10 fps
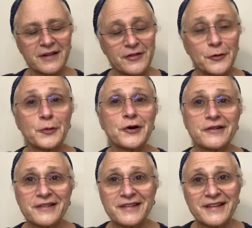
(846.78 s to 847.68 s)

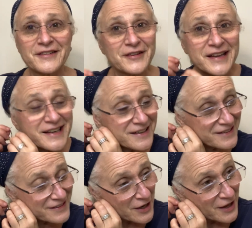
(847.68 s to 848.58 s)
words, it's late
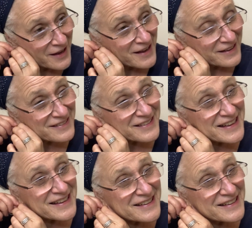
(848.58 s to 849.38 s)
at